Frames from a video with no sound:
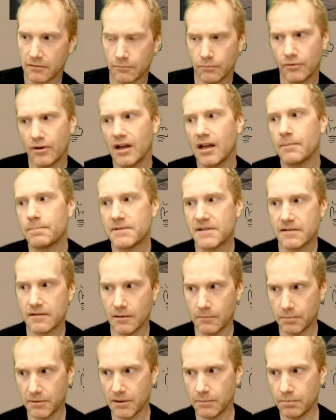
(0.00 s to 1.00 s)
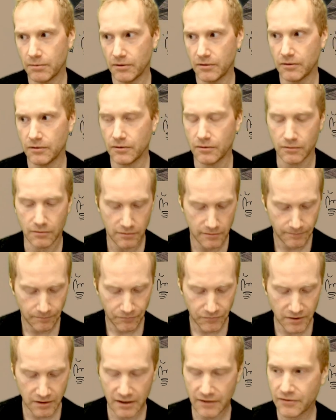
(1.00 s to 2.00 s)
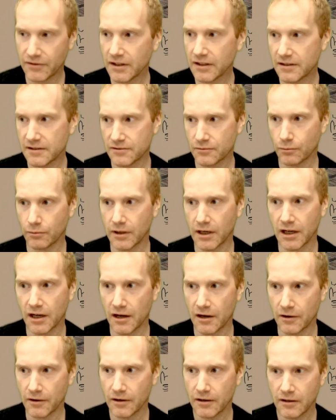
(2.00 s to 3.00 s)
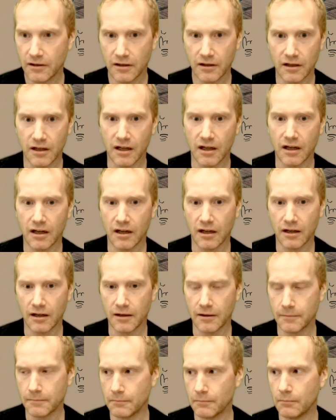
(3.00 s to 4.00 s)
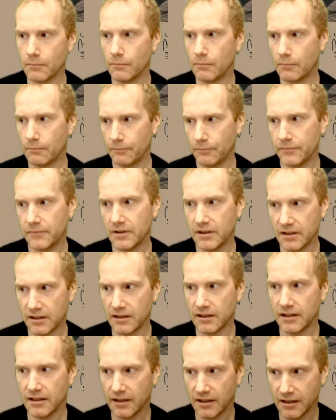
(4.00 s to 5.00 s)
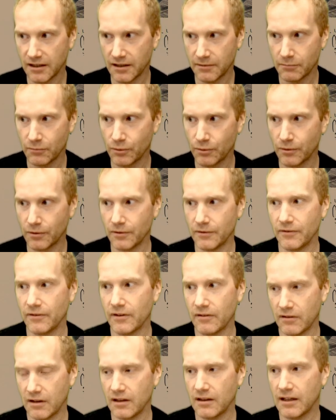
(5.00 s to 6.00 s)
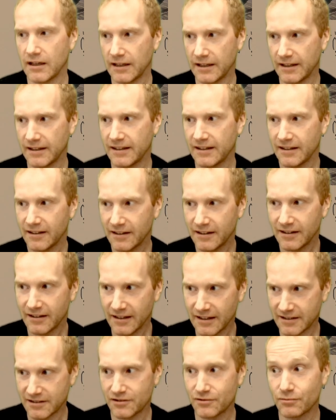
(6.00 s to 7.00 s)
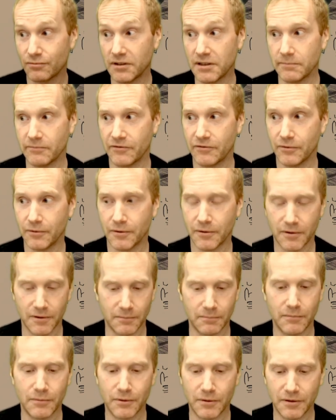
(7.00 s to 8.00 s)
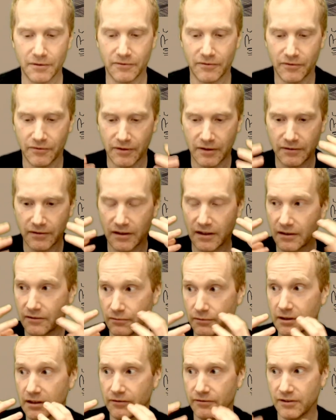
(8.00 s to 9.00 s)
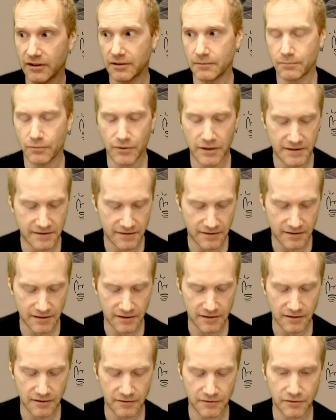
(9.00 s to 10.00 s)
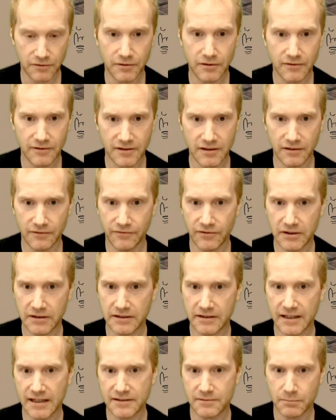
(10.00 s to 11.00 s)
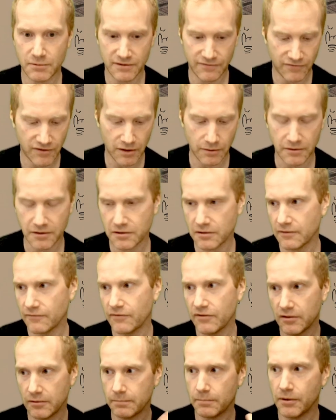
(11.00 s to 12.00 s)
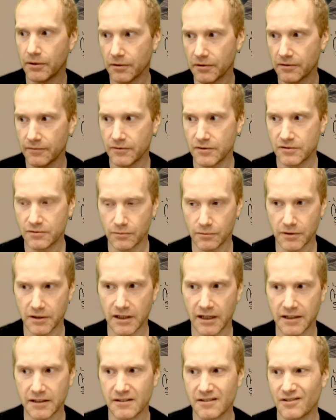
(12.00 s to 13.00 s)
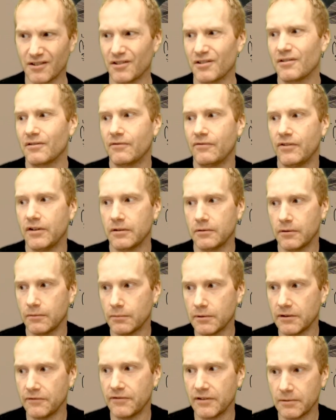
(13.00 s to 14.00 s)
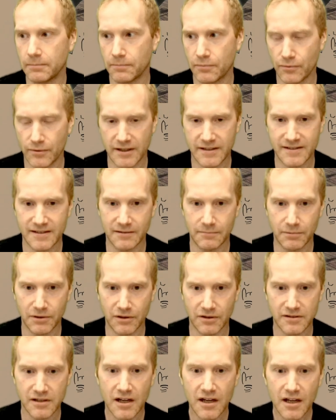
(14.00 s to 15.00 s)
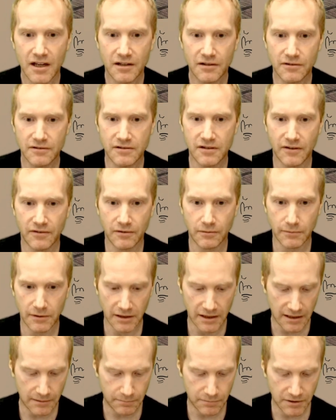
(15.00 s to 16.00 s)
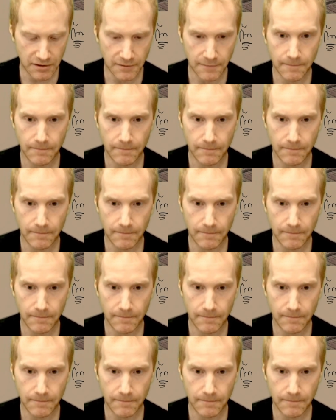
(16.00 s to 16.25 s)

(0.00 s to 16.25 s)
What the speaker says: Perhaps some people do. I think it's rare. In a more like extreme form, more like really feeling present in there. You can still feel atmospheric. You can feel part of the storyline, and you don't really feel present because there's nothing really happening.